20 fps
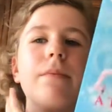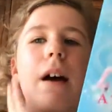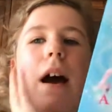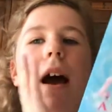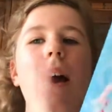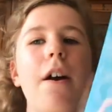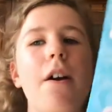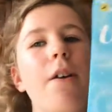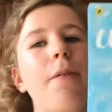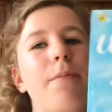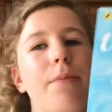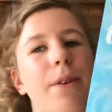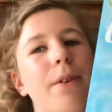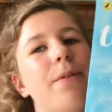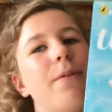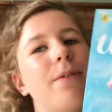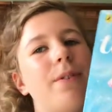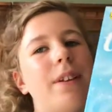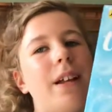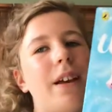hope
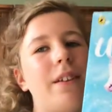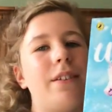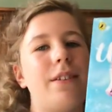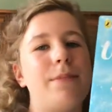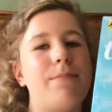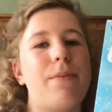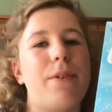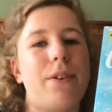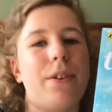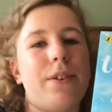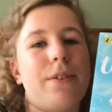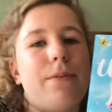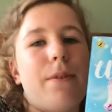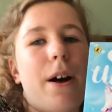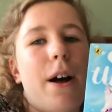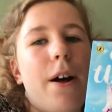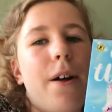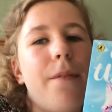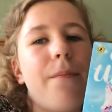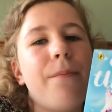you all like this book as
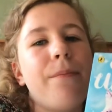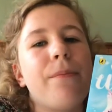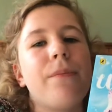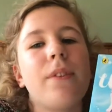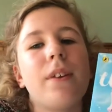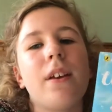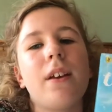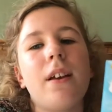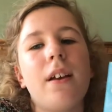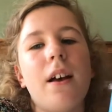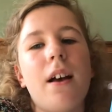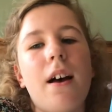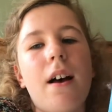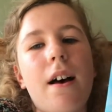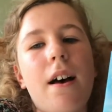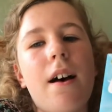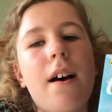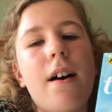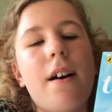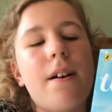well.
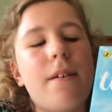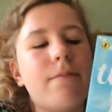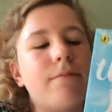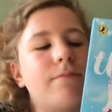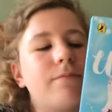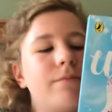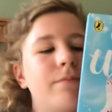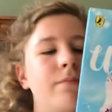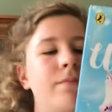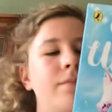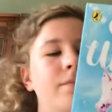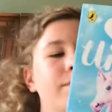So I'm